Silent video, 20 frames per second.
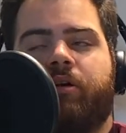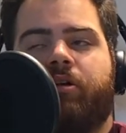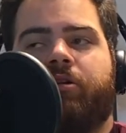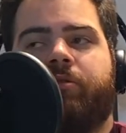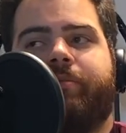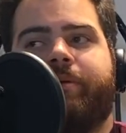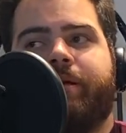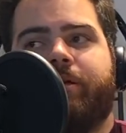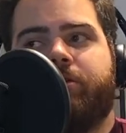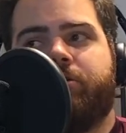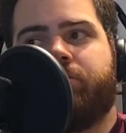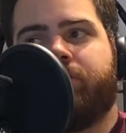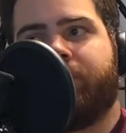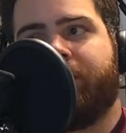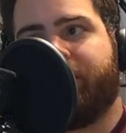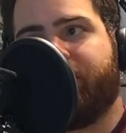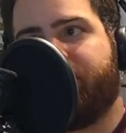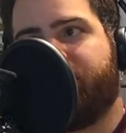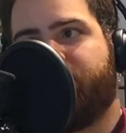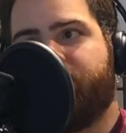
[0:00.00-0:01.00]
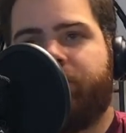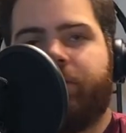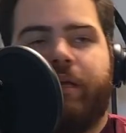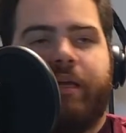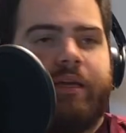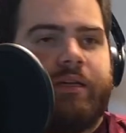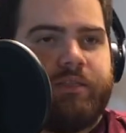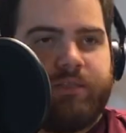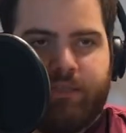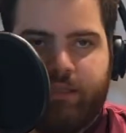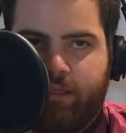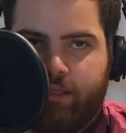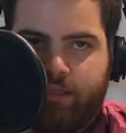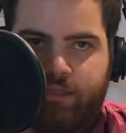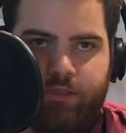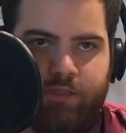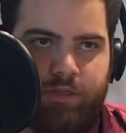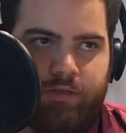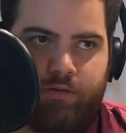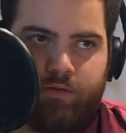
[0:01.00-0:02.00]
Our parents were like, you can't see
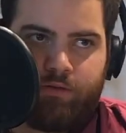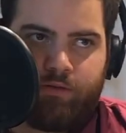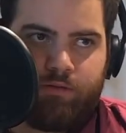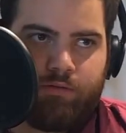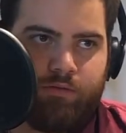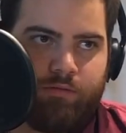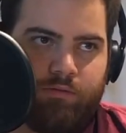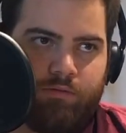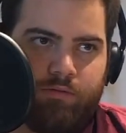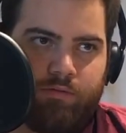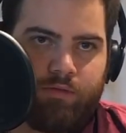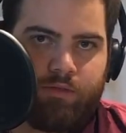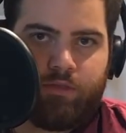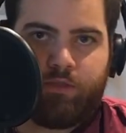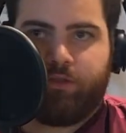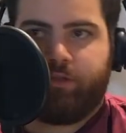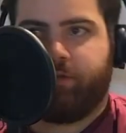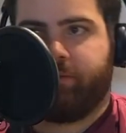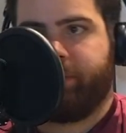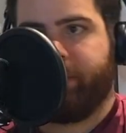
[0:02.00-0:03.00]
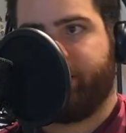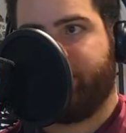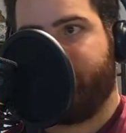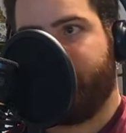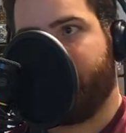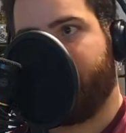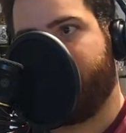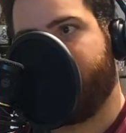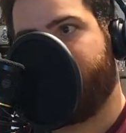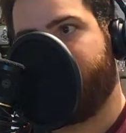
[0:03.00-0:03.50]
each other until you're married.